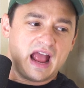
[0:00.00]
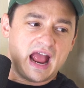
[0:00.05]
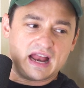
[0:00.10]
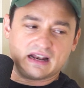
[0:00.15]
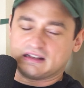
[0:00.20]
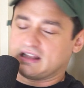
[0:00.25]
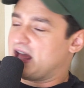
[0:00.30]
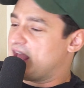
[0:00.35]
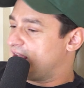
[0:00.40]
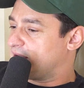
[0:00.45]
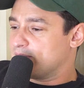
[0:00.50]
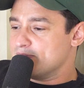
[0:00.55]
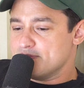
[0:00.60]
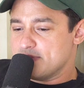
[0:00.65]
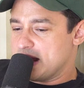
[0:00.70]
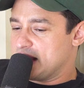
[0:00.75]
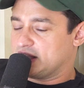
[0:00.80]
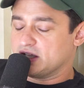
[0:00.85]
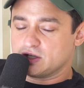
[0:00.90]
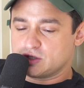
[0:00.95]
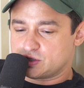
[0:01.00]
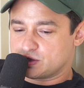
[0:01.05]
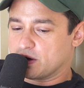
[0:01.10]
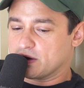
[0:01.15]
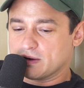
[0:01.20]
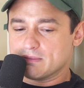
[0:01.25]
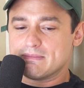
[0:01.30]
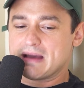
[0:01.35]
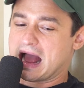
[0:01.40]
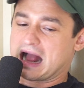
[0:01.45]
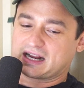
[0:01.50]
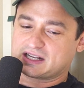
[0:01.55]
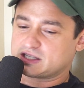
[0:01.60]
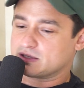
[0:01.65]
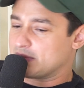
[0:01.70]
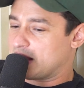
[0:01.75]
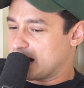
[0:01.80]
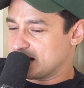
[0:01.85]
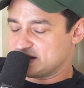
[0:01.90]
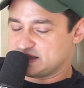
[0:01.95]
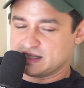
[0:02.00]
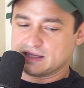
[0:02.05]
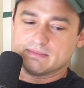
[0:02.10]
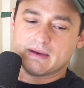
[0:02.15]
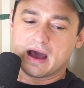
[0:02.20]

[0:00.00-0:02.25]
and like making sure to maximize the